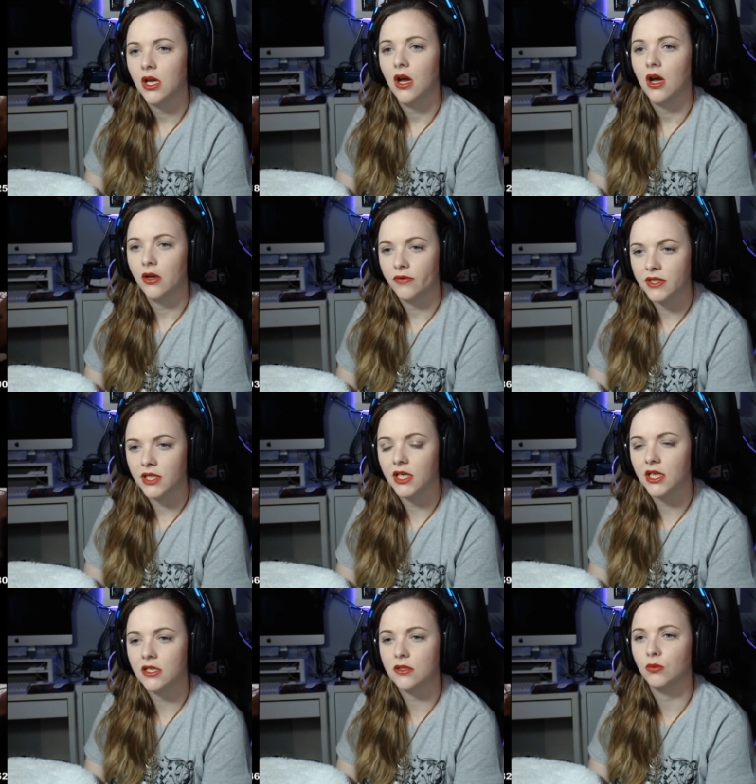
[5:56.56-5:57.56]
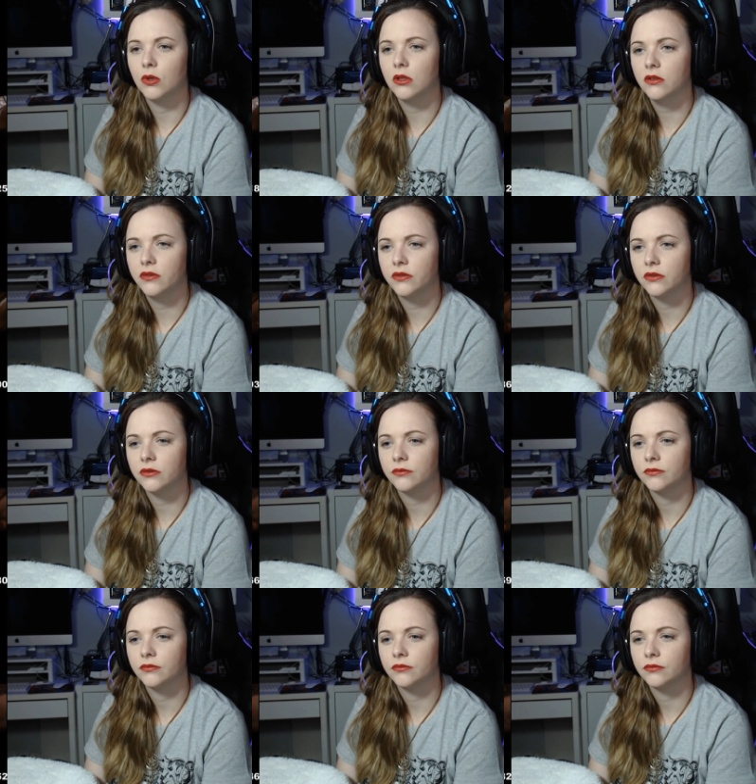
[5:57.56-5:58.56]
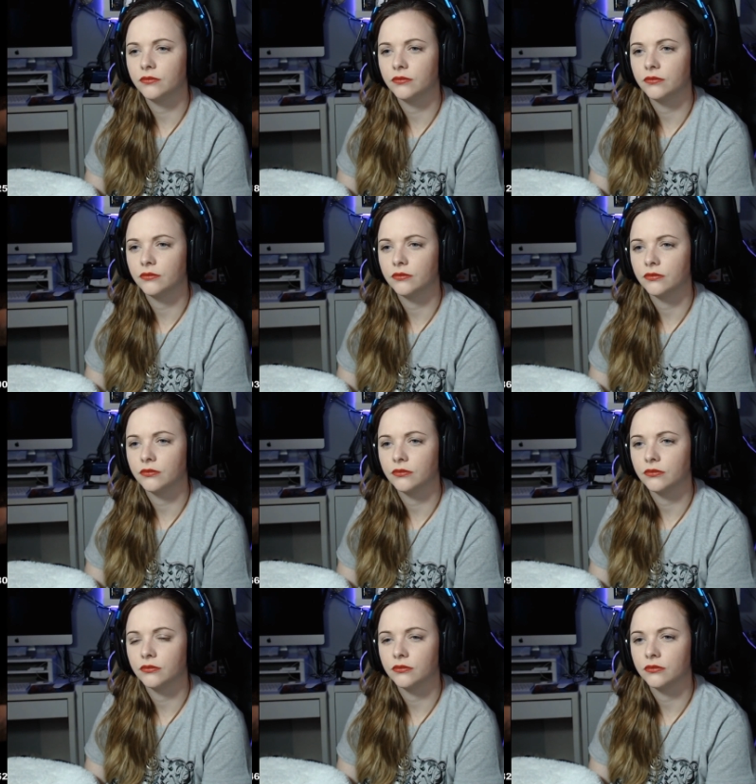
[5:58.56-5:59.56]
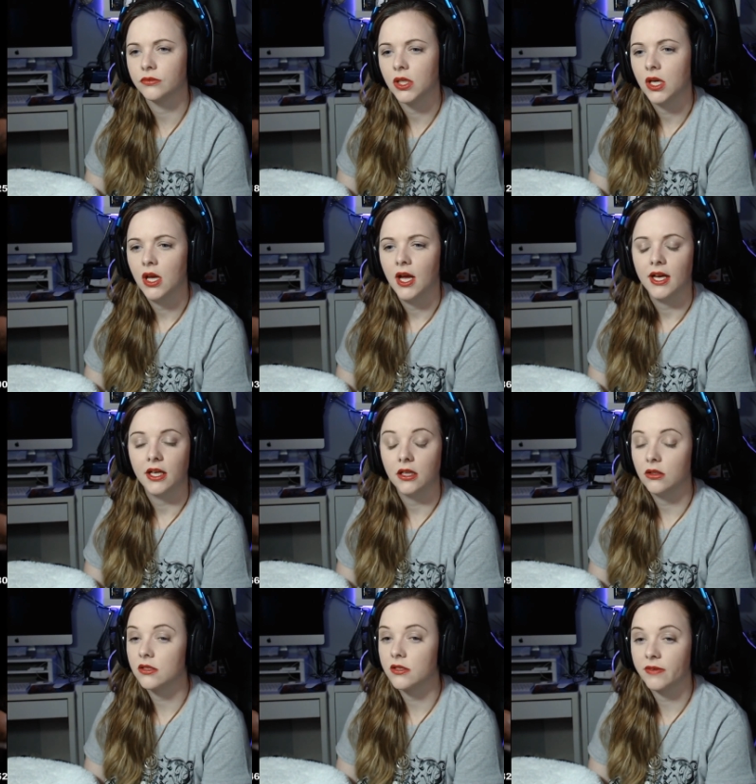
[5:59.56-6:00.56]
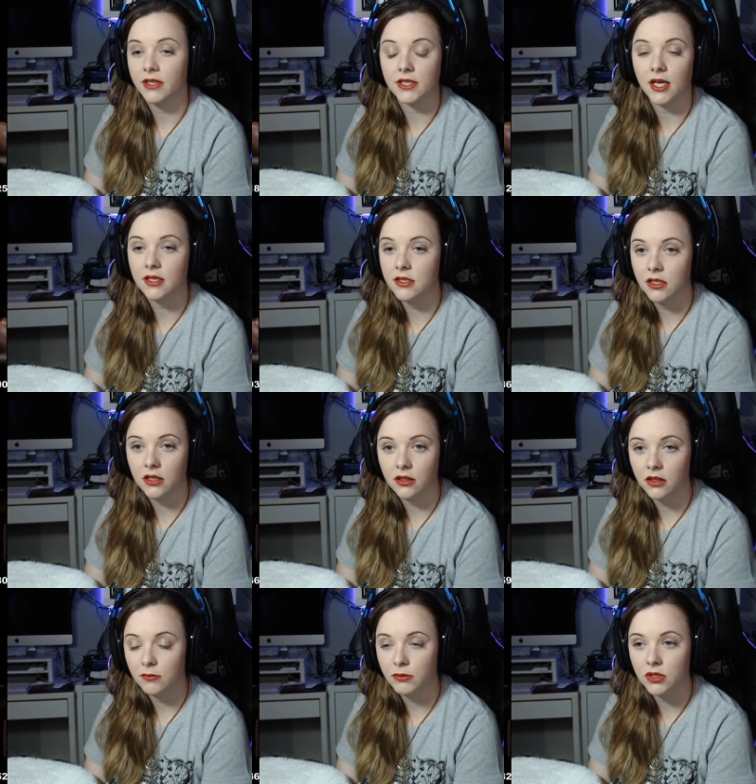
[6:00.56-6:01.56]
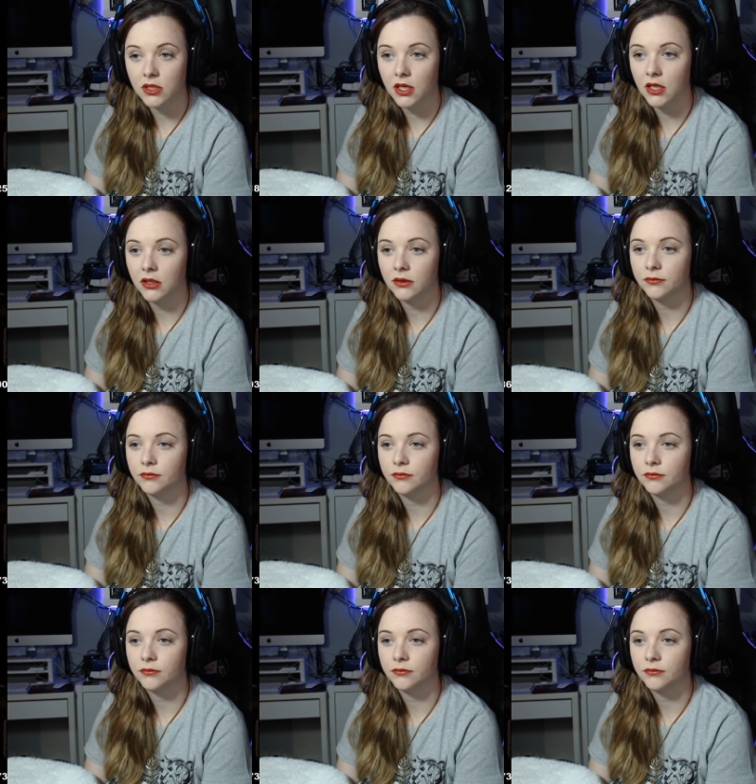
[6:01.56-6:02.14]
And obviously sure he's a wolf. Bourbon? He looks fantastic, I must say.